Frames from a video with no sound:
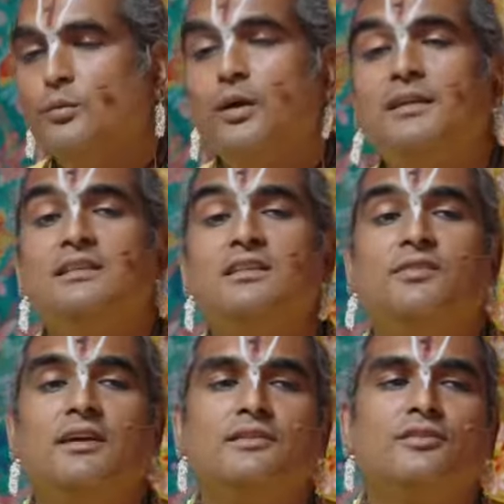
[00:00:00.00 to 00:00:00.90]
We
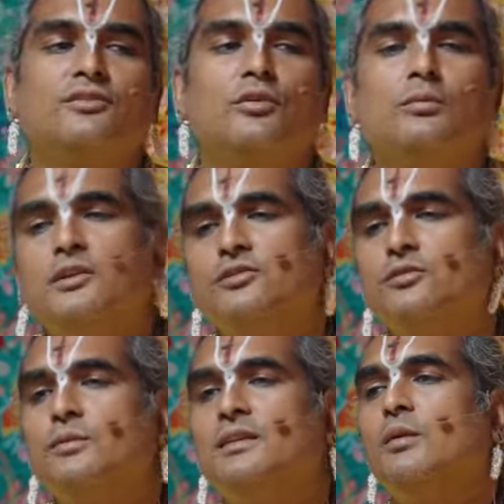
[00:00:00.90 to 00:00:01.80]
identify so
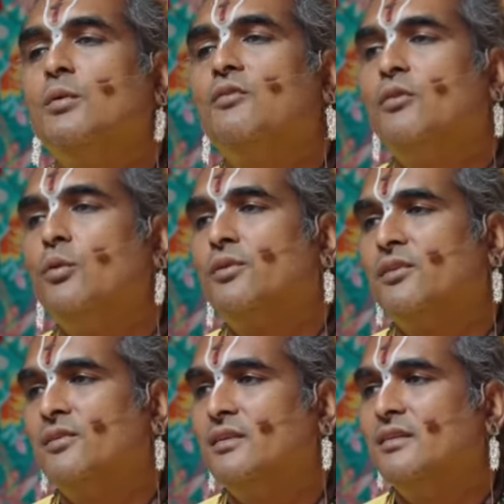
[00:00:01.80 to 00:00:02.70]
much with our
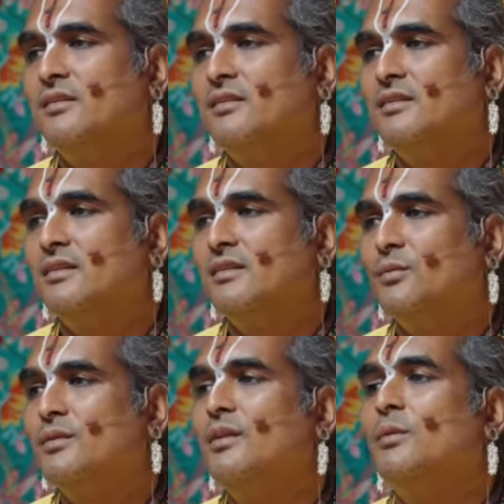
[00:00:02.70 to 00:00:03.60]
thoughts,
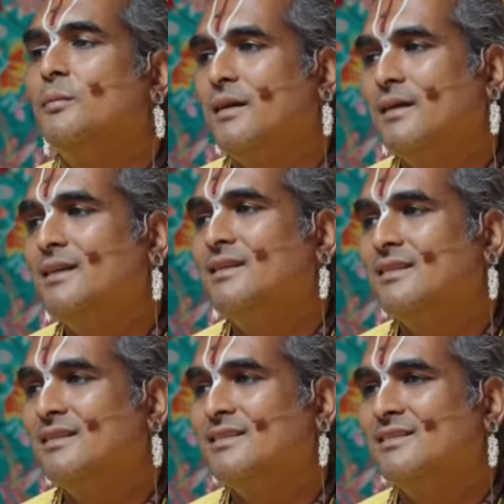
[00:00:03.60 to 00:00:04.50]
with our mind.